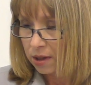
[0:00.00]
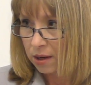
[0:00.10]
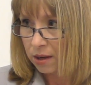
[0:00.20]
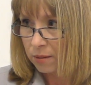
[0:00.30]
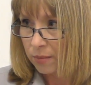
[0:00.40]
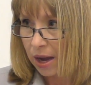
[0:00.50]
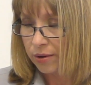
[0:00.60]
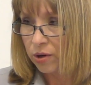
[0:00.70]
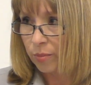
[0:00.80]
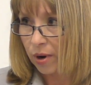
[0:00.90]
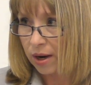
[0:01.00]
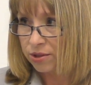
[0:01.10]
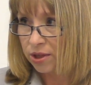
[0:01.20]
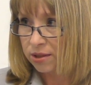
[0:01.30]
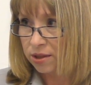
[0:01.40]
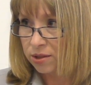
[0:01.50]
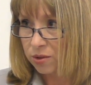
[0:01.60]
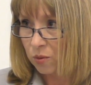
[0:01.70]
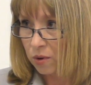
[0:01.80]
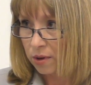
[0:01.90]
um, how your project
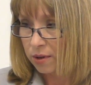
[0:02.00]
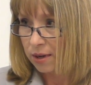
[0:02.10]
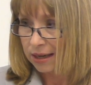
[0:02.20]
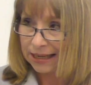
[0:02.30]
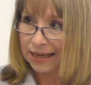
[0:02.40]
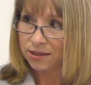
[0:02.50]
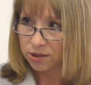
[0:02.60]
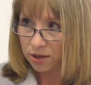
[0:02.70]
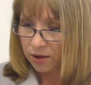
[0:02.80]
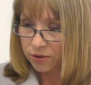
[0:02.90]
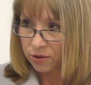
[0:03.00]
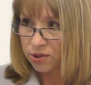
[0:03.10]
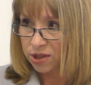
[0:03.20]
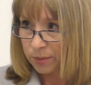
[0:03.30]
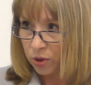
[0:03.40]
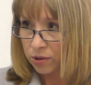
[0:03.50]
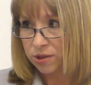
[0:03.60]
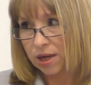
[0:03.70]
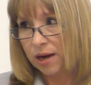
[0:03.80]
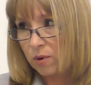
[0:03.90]
is scored against other similar
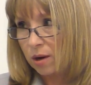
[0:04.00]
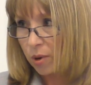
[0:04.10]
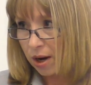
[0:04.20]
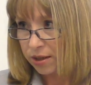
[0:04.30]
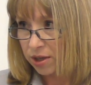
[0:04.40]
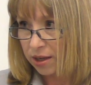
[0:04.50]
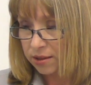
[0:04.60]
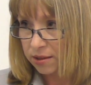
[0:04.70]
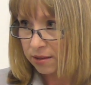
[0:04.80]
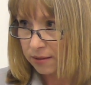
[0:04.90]
sidewalk projects.